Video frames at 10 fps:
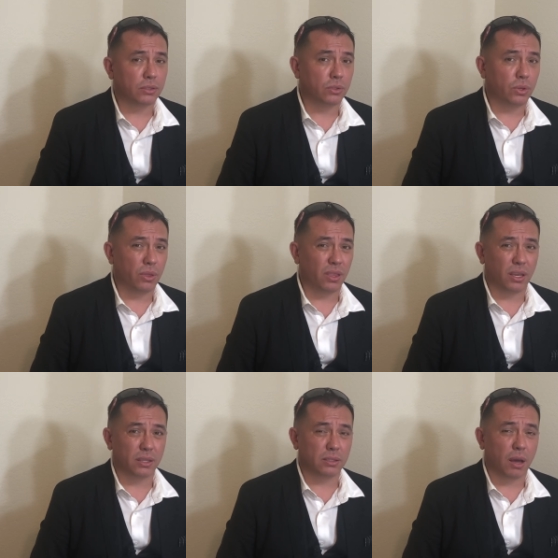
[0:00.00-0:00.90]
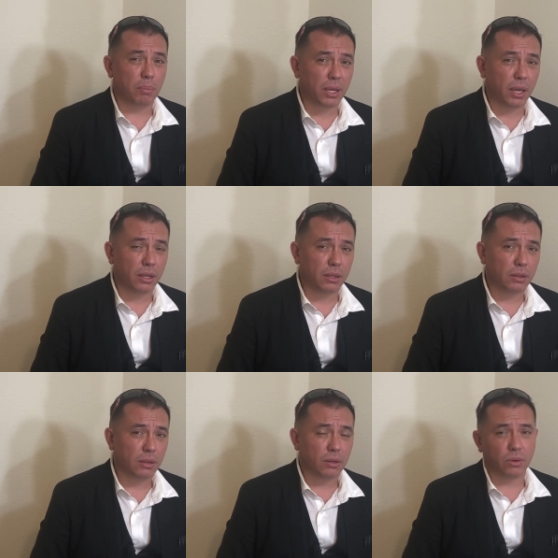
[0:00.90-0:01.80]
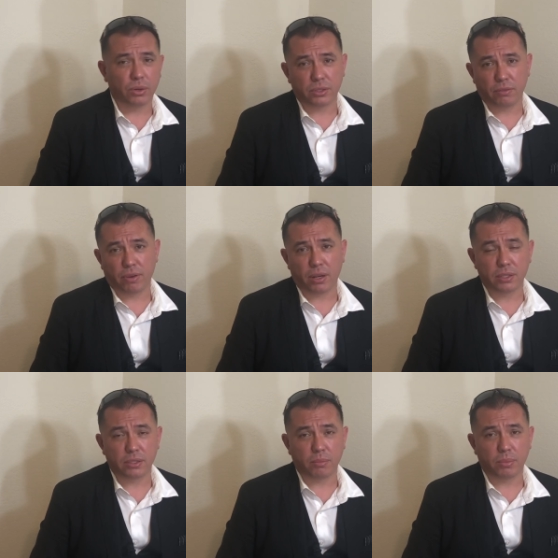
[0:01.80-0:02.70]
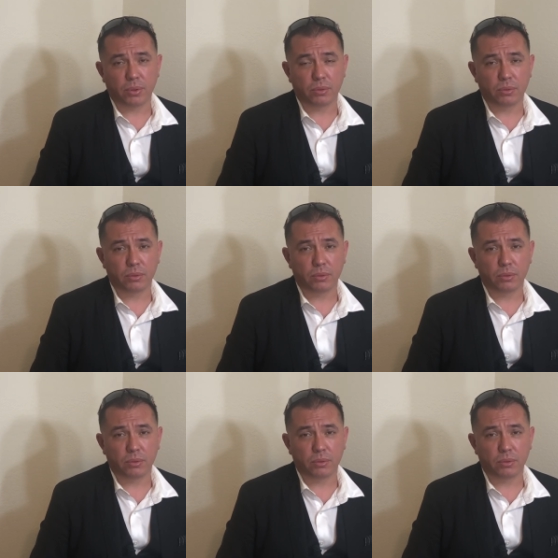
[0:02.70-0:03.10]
Do you think it's complicated, or is it fairly simple?